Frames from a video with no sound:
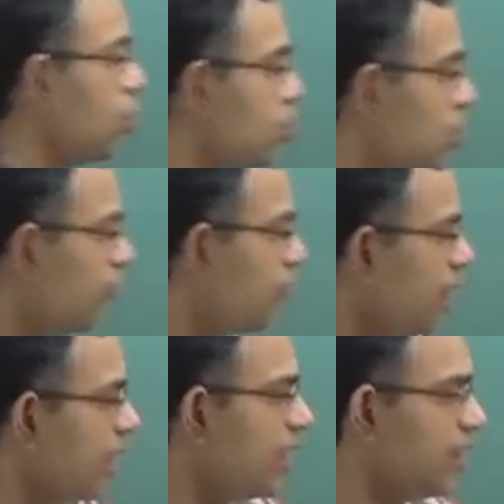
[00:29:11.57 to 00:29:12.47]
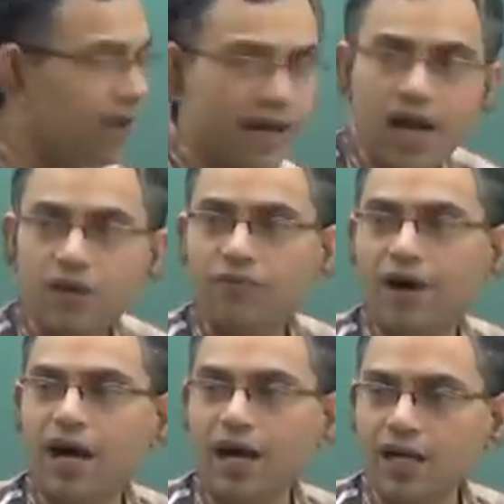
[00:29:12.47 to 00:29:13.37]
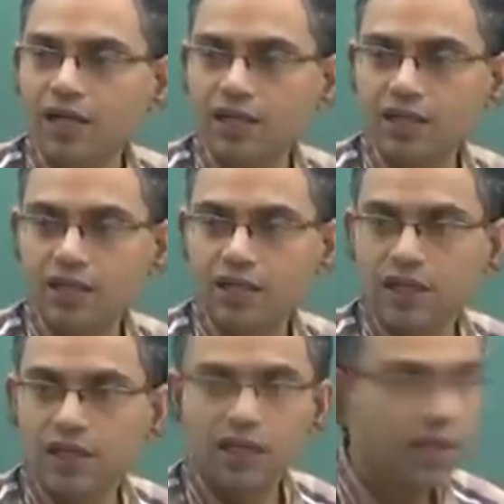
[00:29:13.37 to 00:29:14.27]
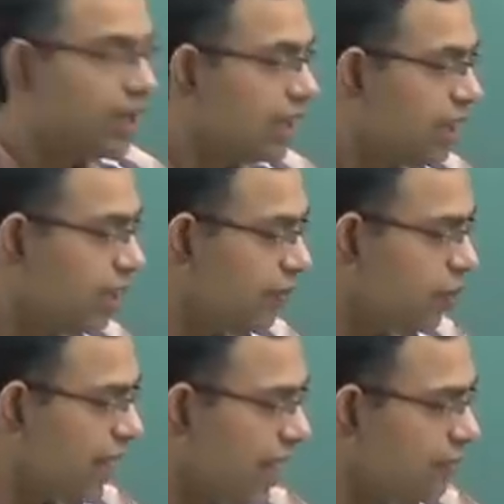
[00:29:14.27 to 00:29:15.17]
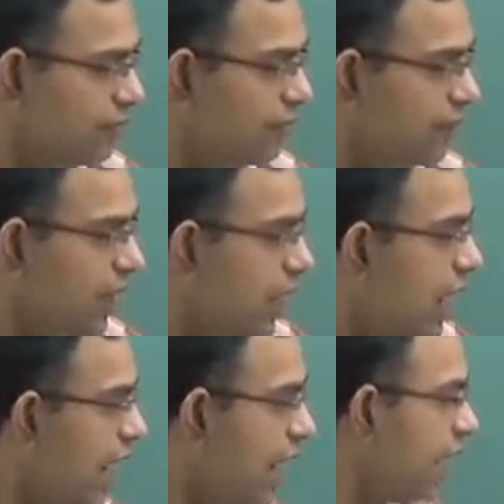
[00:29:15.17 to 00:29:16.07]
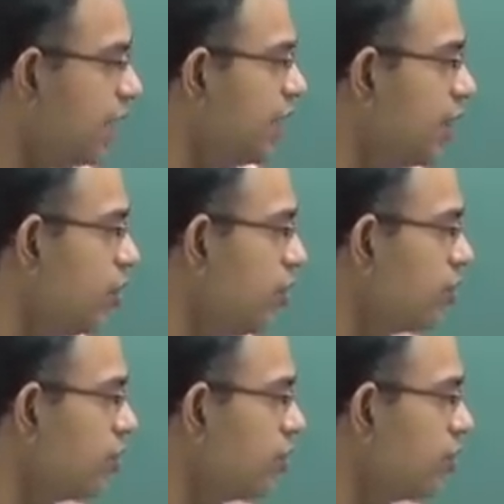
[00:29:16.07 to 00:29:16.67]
So, for a given alpha, if you have higher nu,